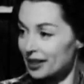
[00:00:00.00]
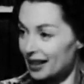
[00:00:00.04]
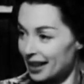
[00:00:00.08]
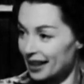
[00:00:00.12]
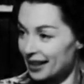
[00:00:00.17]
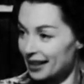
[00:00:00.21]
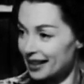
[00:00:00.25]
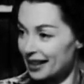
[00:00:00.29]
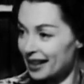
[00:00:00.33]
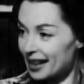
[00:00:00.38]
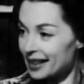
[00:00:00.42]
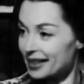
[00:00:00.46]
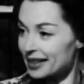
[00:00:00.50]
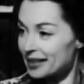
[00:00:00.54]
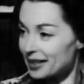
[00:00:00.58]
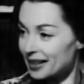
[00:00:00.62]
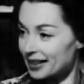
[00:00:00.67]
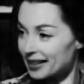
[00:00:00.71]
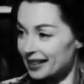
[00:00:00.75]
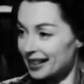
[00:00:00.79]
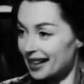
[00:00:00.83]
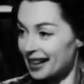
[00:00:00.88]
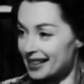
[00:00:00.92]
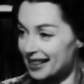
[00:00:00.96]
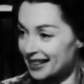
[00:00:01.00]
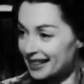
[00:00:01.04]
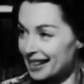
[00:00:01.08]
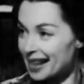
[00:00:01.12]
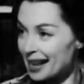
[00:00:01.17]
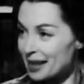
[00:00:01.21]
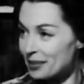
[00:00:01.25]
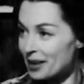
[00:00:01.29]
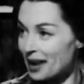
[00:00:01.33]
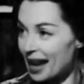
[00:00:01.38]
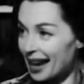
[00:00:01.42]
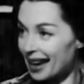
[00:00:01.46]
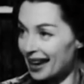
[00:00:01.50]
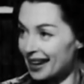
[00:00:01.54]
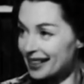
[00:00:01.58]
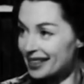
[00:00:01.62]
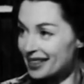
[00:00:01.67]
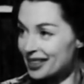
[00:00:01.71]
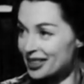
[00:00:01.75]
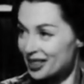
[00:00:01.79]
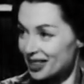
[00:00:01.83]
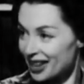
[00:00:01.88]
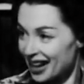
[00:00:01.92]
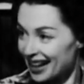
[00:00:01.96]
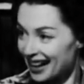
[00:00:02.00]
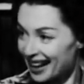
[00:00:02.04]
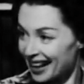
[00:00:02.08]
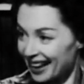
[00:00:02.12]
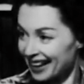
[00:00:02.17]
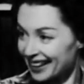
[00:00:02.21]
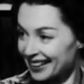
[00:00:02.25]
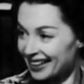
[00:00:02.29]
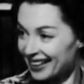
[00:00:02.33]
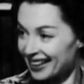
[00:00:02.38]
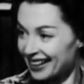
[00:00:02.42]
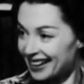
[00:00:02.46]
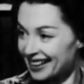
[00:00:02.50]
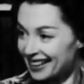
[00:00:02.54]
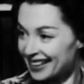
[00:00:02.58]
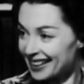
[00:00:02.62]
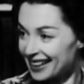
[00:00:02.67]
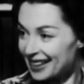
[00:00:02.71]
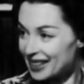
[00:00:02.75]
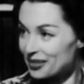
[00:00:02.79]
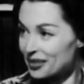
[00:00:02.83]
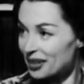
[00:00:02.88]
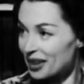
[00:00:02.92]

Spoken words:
lady and the tame lion and the child actor are in